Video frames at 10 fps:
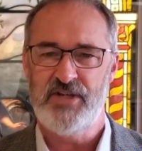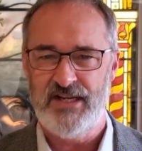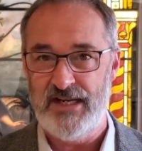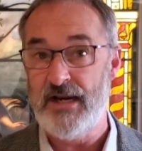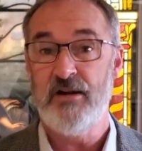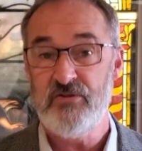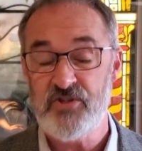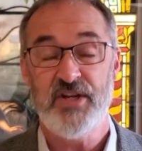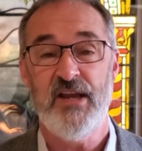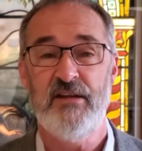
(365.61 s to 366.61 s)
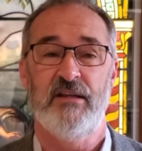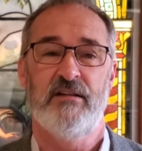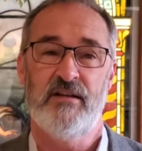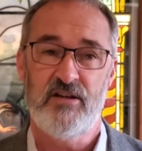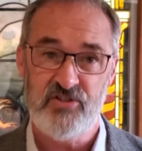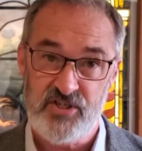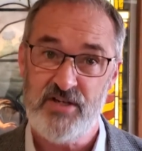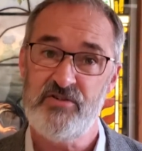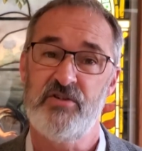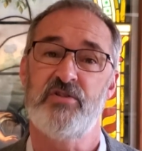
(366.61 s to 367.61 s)
and an understanding that
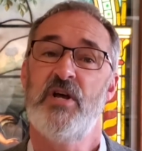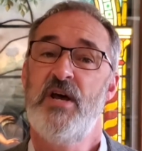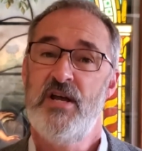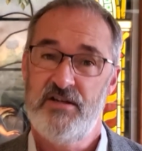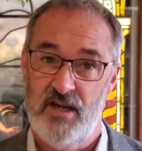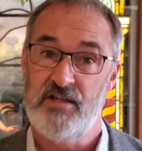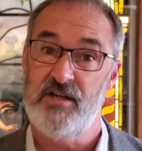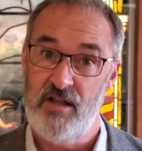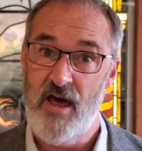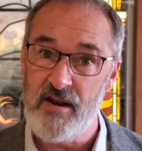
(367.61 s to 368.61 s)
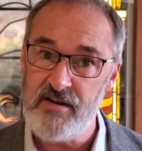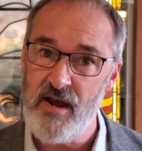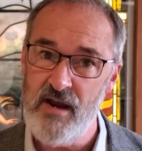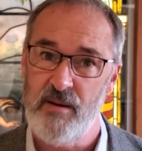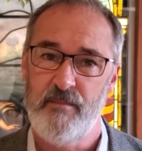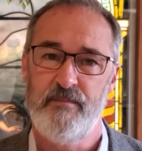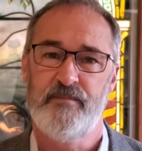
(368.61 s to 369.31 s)
consensus takes a lot of time